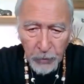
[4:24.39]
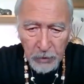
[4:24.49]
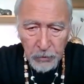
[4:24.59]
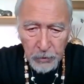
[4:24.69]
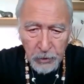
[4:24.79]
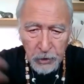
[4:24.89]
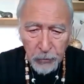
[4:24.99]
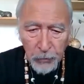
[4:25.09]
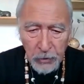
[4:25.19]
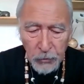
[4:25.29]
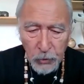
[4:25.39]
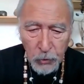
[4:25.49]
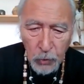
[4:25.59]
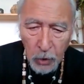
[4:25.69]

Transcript: the rest of the generations to